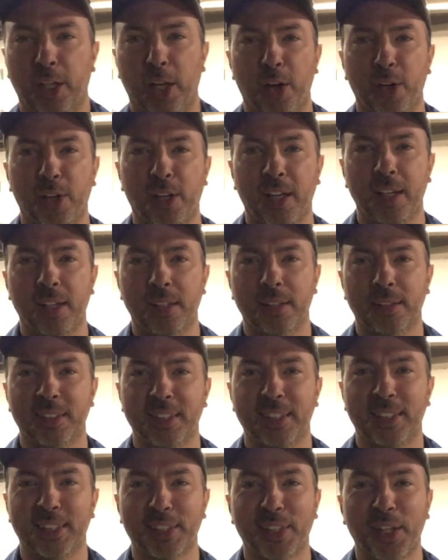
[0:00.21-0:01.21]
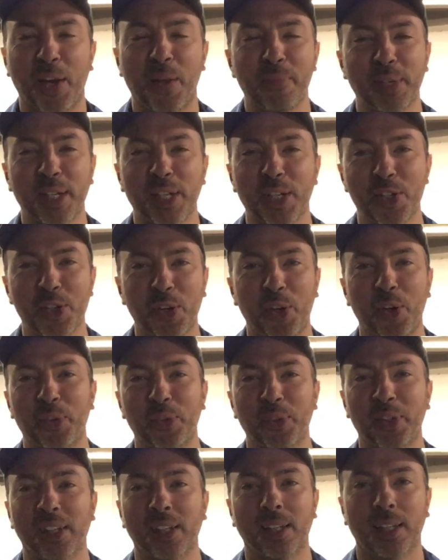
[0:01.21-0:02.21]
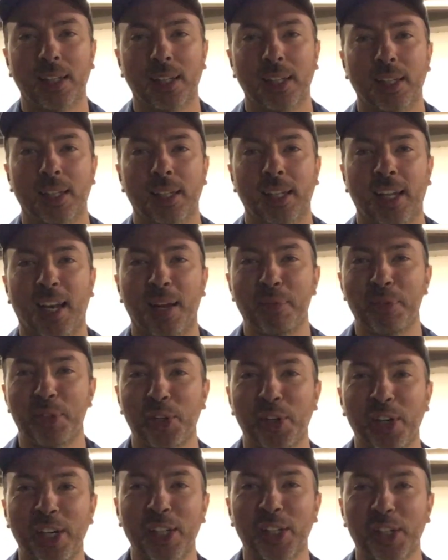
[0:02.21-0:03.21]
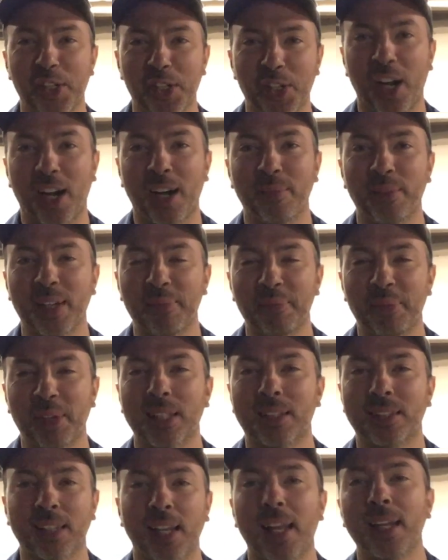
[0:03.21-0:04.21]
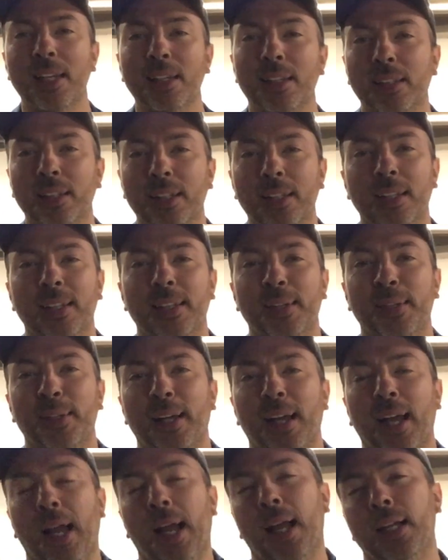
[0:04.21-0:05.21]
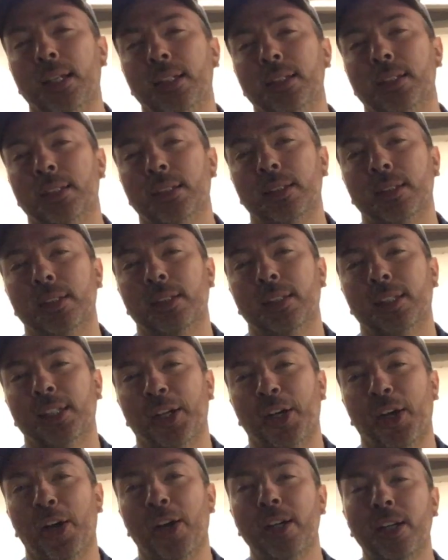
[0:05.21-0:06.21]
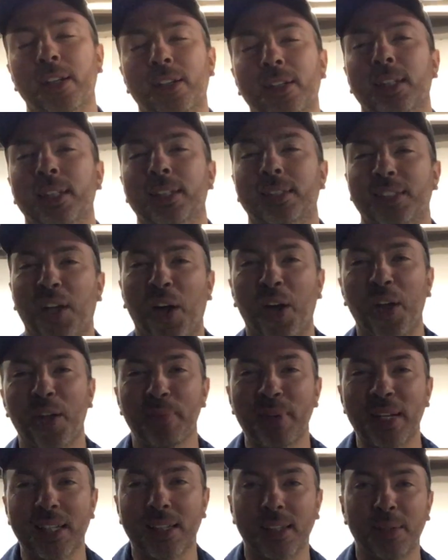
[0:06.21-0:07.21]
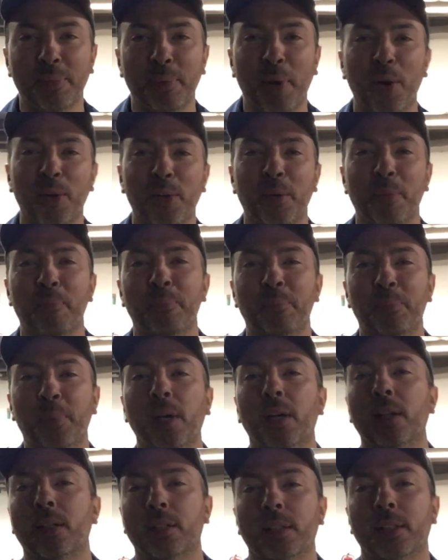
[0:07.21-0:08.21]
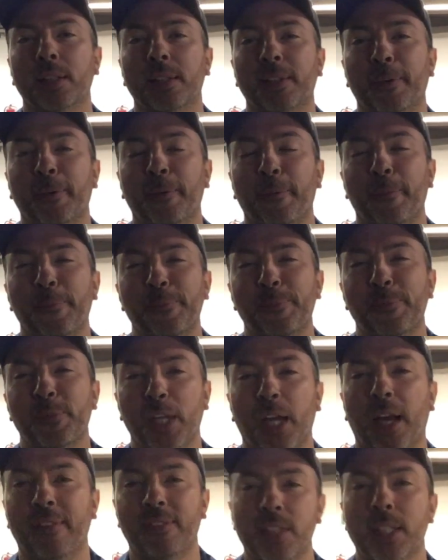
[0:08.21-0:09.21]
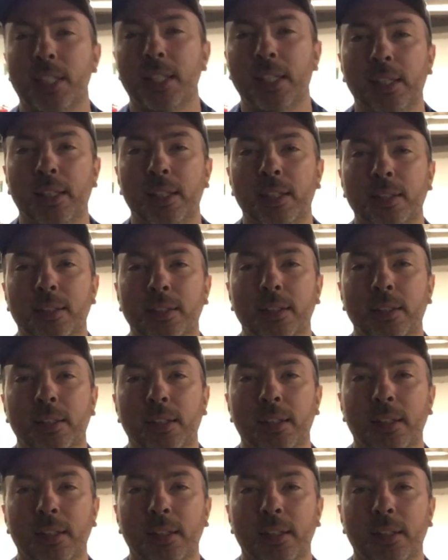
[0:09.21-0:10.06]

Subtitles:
Okay, this is going to be a short one, and I'm sure I look charming, but it's late, and hunger is gnawing me to the bone, but you have to see this.